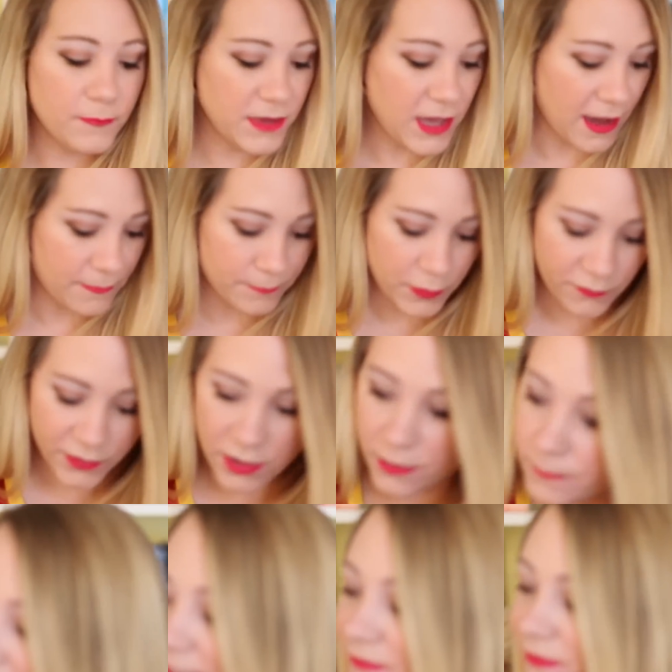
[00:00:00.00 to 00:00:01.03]
Yeah, moving
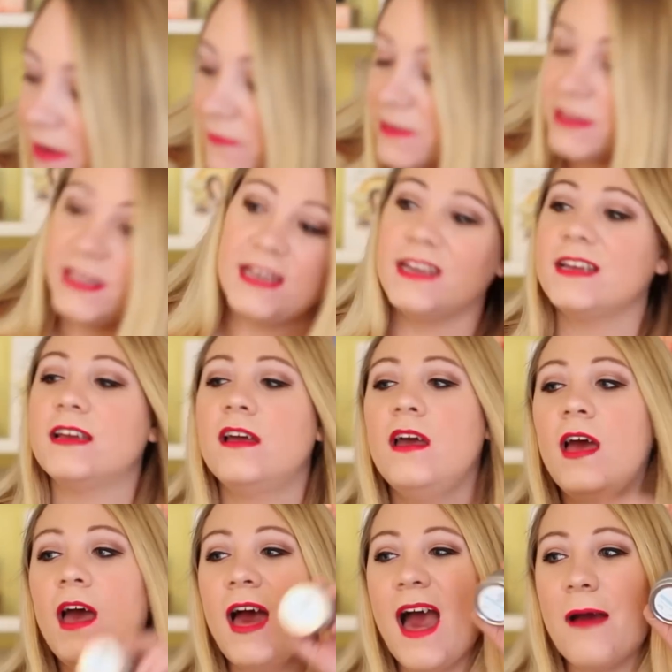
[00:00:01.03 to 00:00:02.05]
on. Least favorite thing,
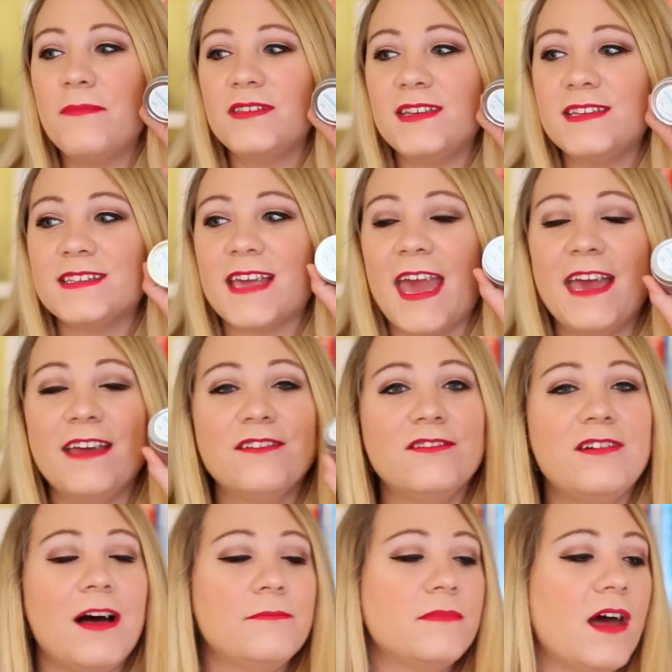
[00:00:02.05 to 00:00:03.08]
I'm going to say is
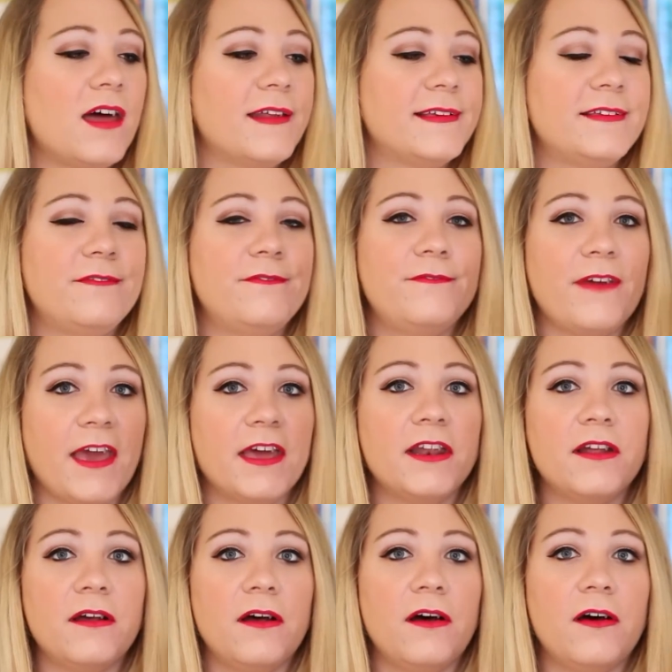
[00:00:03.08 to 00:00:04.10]
candle. I'm not a
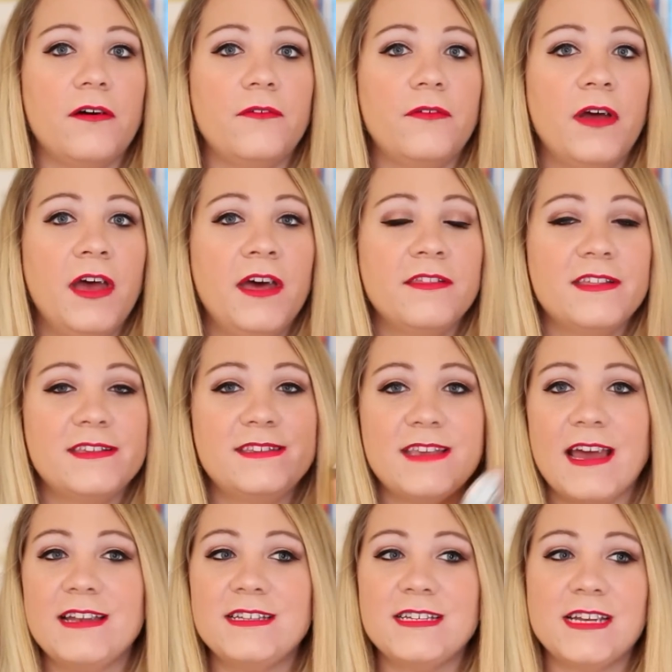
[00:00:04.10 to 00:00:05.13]
fan of the
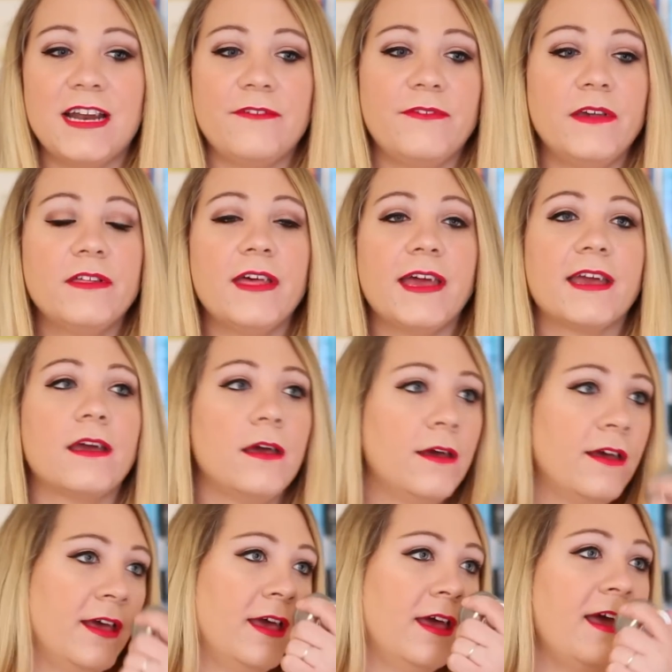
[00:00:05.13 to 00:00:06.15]
scent, and I feel like
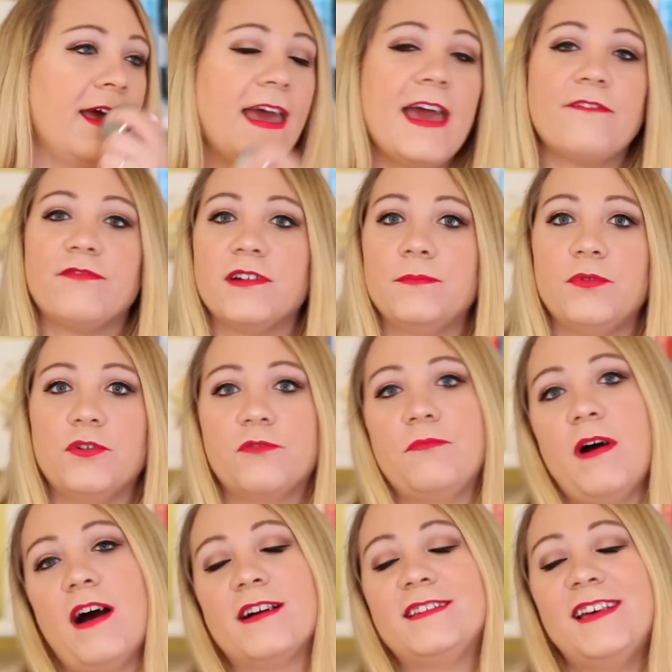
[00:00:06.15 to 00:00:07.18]
every book
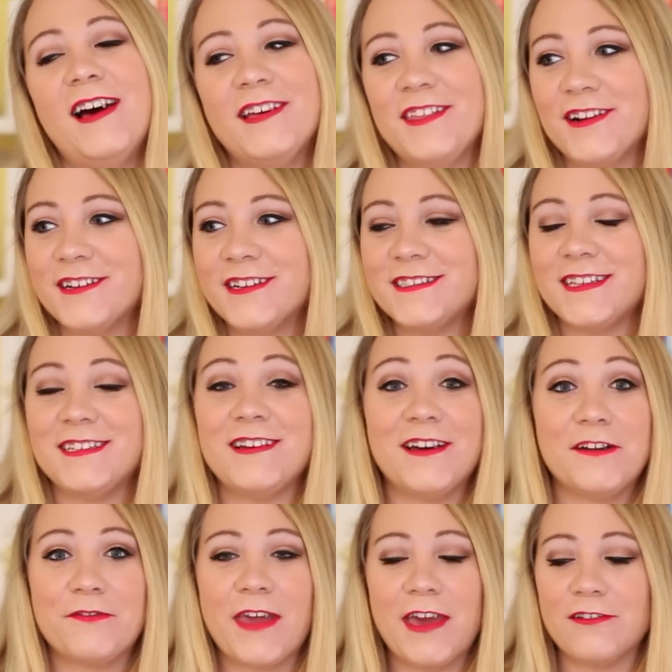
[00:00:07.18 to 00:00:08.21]
box out there does a
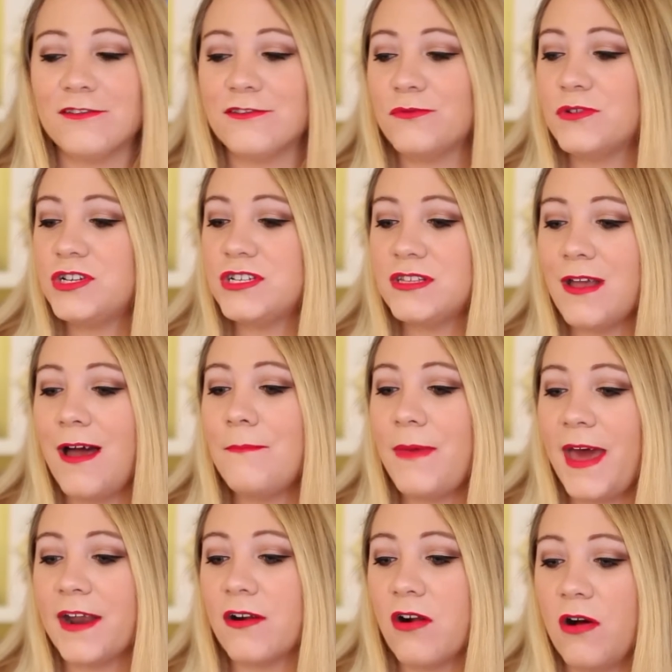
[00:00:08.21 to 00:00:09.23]
ton of candles, which is not
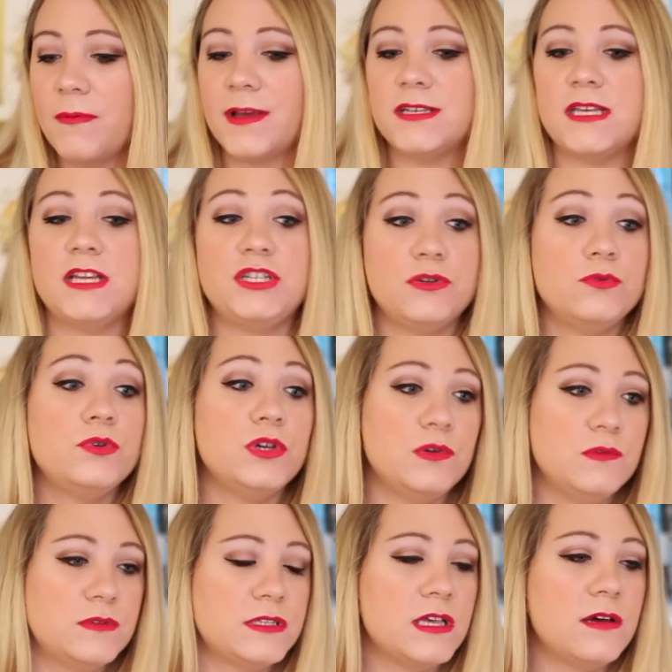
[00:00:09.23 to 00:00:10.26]
bad at all because I do
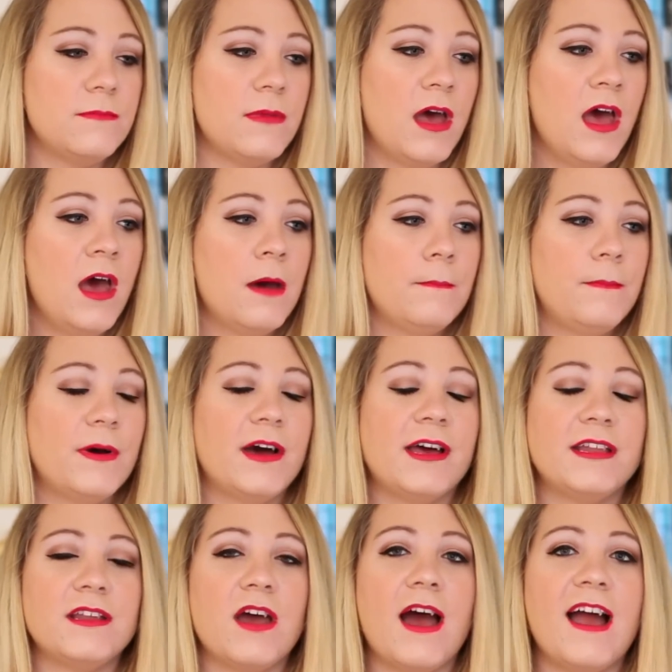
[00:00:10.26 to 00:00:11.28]
use them,
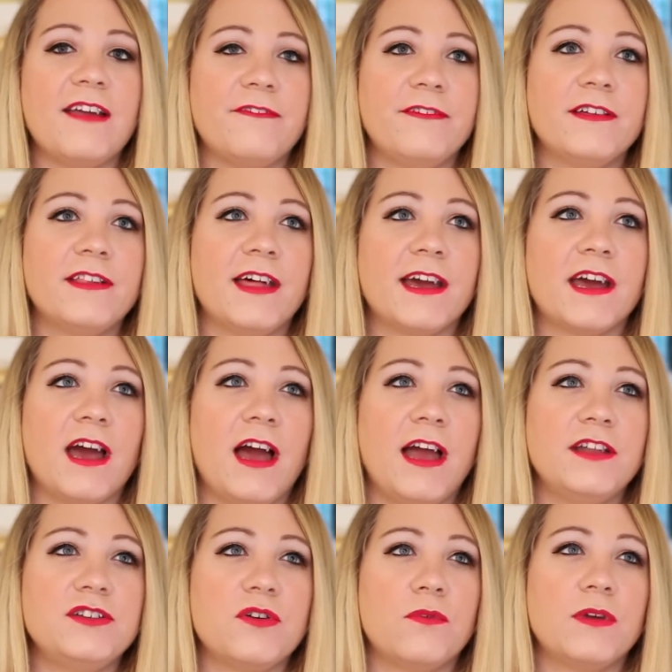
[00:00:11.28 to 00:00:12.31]
but I feel like
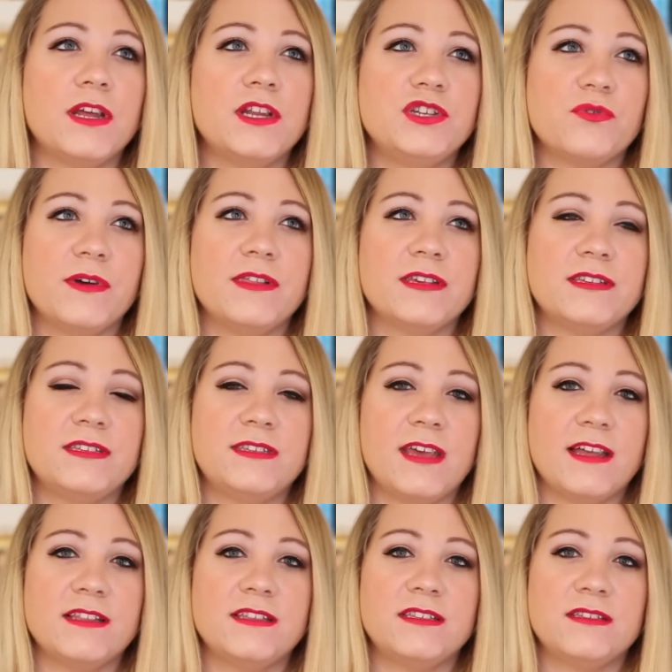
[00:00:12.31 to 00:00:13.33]
I don't enjoy the
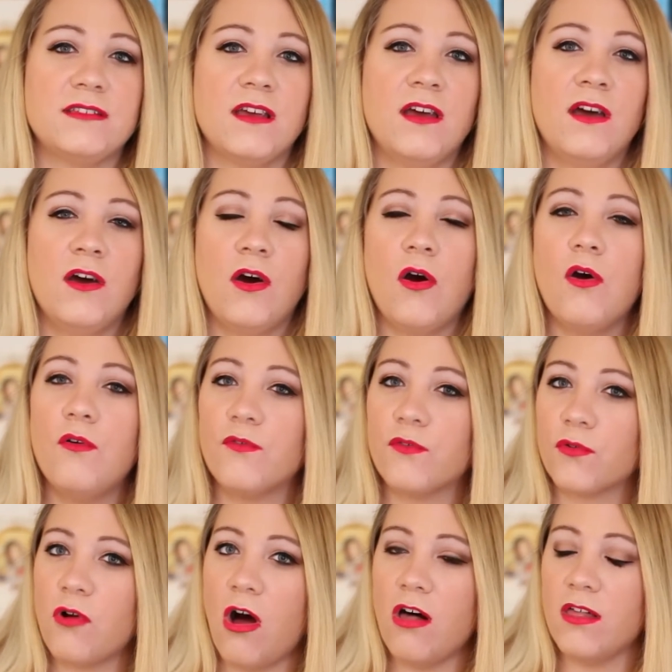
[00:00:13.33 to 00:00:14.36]
scents
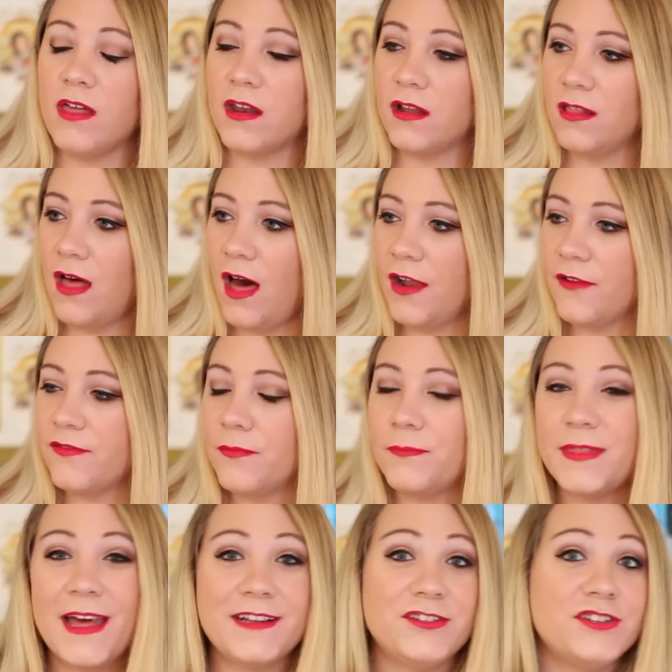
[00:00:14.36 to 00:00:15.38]
overall in a lot of them.
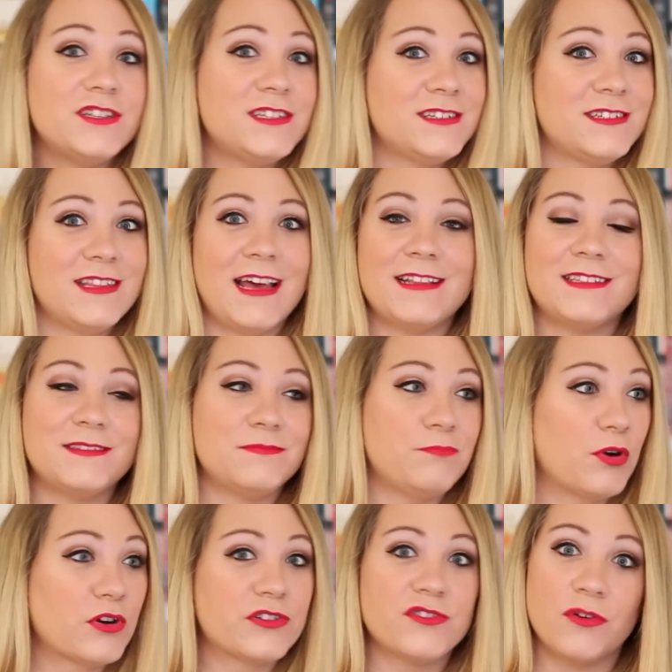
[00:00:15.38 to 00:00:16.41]
That's
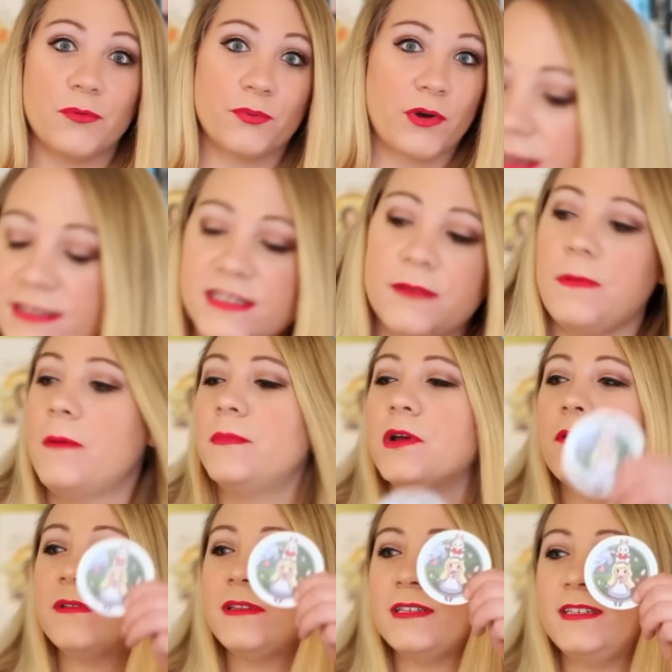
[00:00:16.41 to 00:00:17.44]
personal preference. Next up, I'm gonna
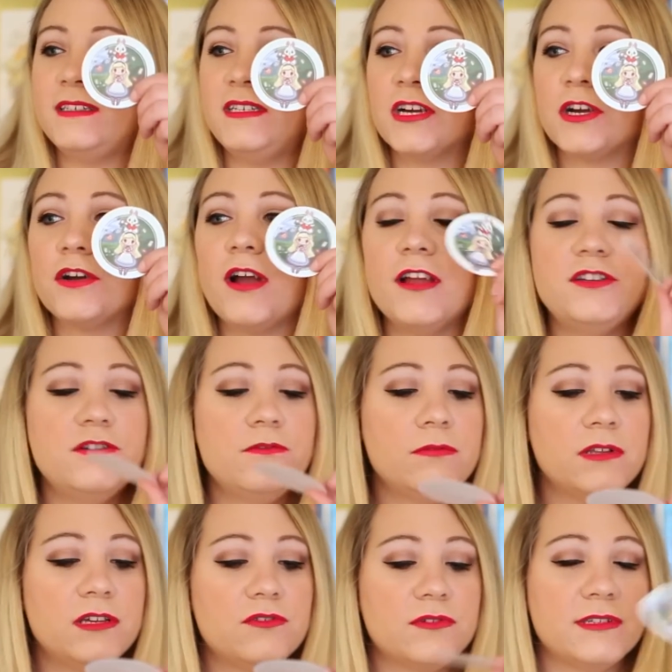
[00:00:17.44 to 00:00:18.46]
go with the sticker. I do
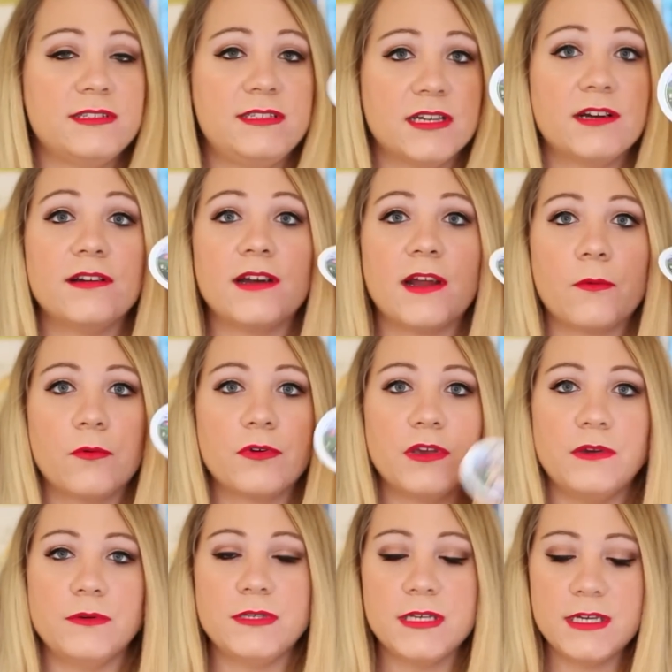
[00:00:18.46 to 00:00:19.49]
really enjoy the sticker and I will
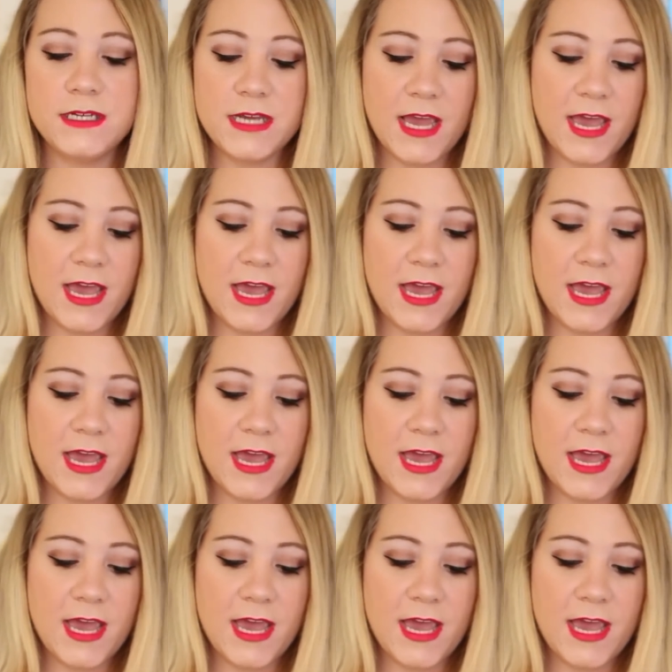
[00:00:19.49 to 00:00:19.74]
use it.